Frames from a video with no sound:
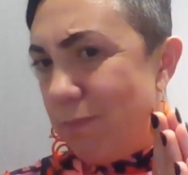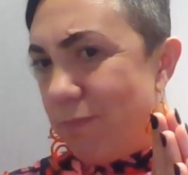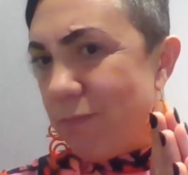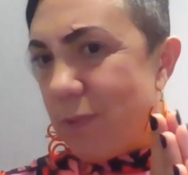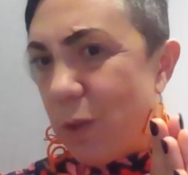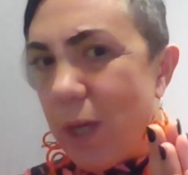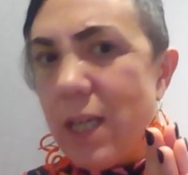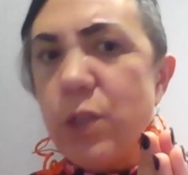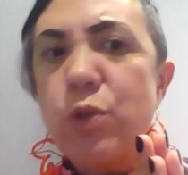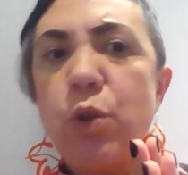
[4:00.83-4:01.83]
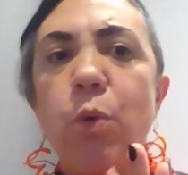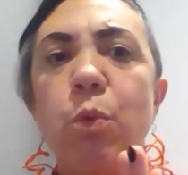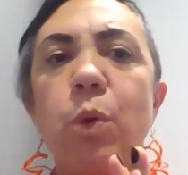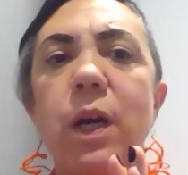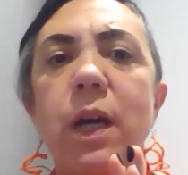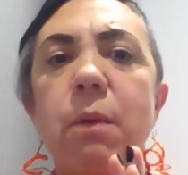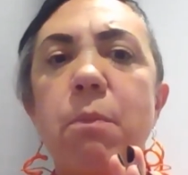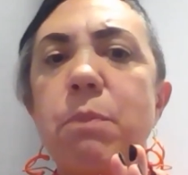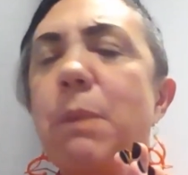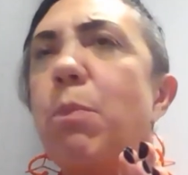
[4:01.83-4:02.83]
Okay, so
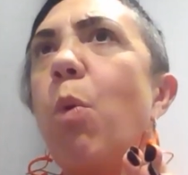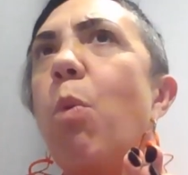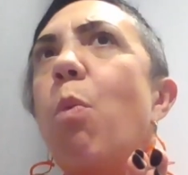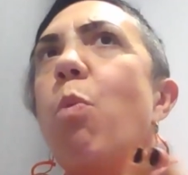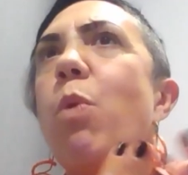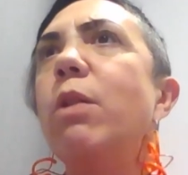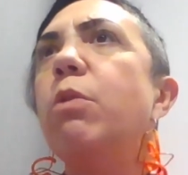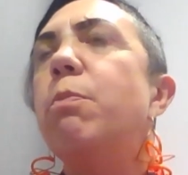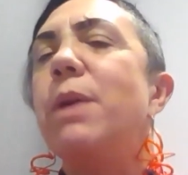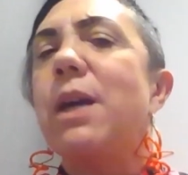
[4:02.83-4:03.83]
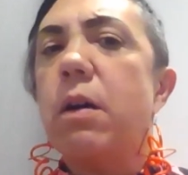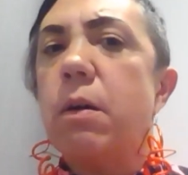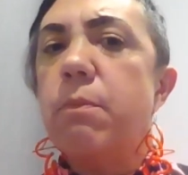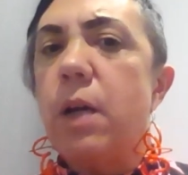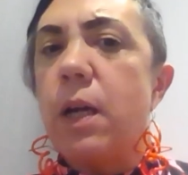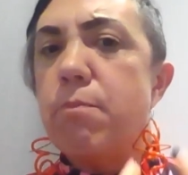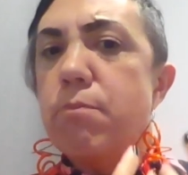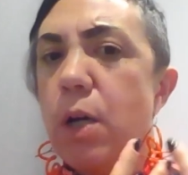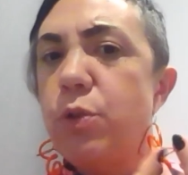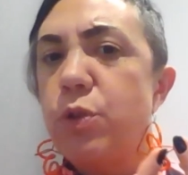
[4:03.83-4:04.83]
people will become
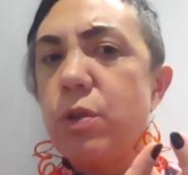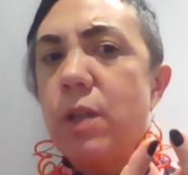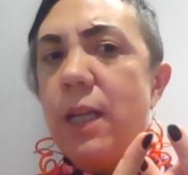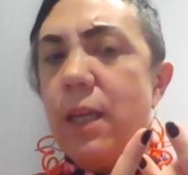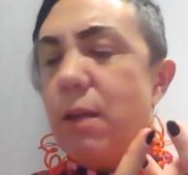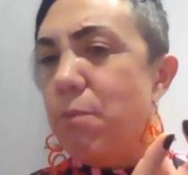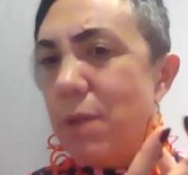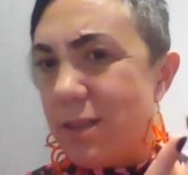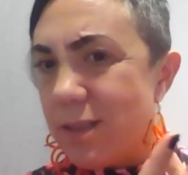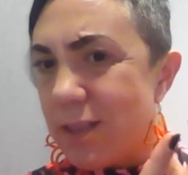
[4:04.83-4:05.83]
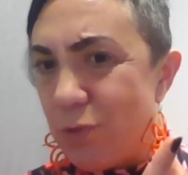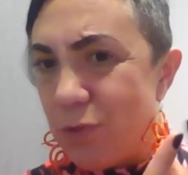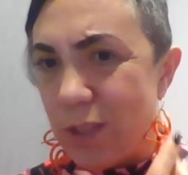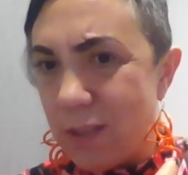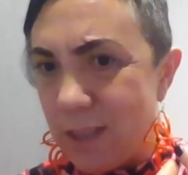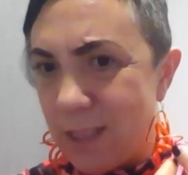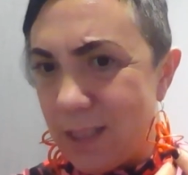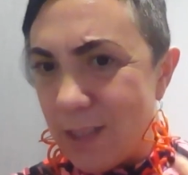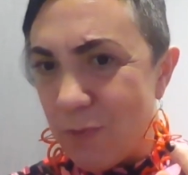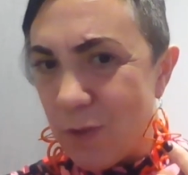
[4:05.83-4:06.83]
emotionally immersed into this
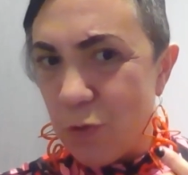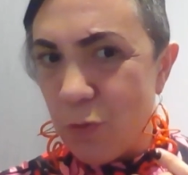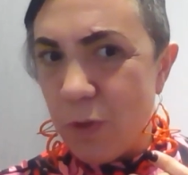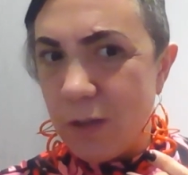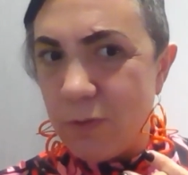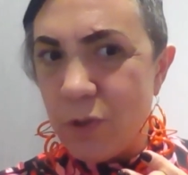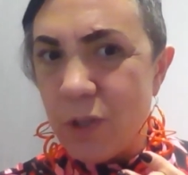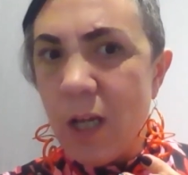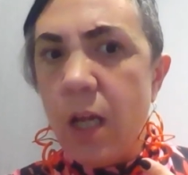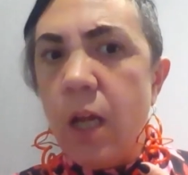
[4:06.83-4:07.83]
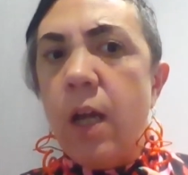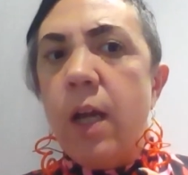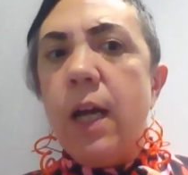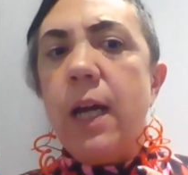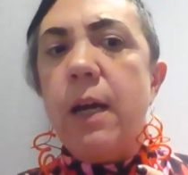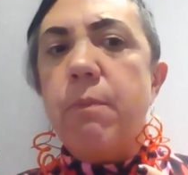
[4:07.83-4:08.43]
virtual world, and